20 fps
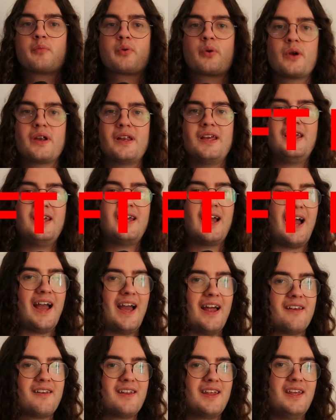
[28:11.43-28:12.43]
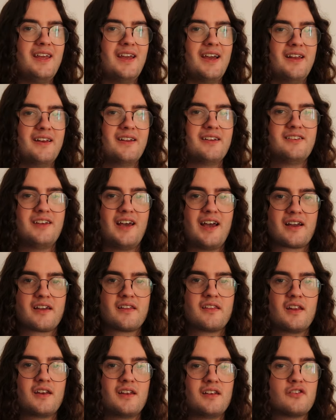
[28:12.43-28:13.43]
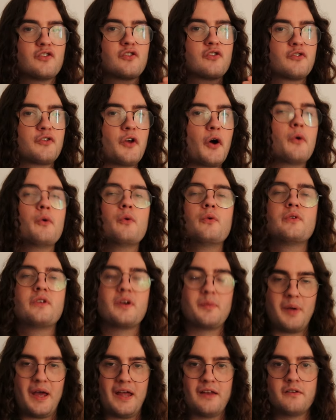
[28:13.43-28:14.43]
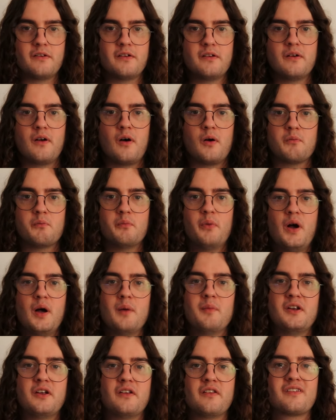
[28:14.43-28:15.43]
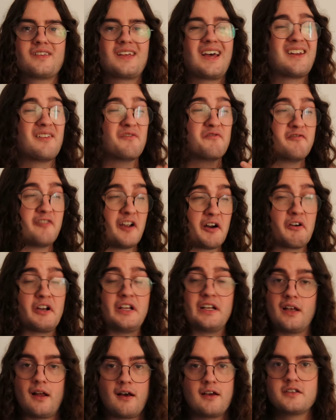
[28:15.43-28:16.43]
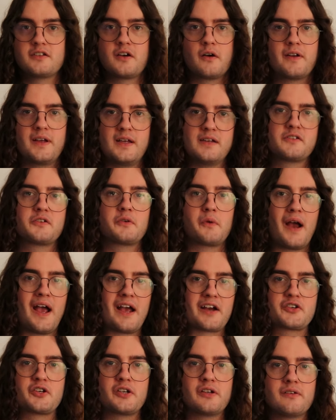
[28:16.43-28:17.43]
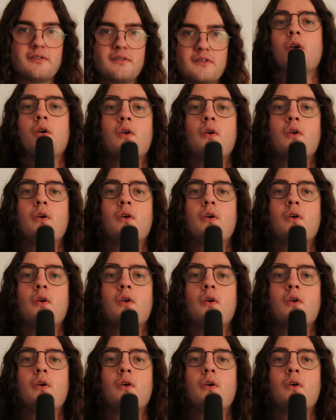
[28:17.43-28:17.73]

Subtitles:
Pretty handy in a deck that is so dependent on permanence and very light on interaction.